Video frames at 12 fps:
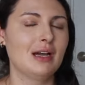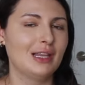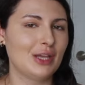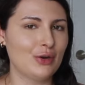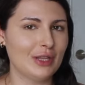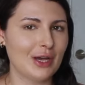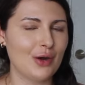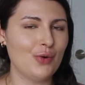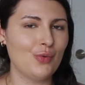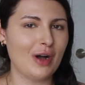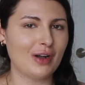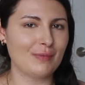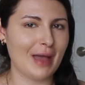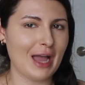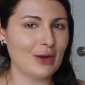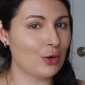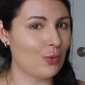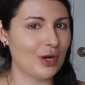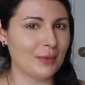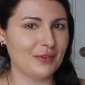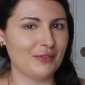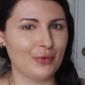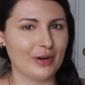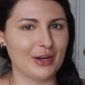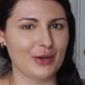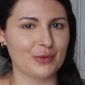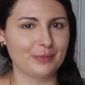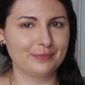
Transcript: Hello, hello, welcome back, or welcome if you are new.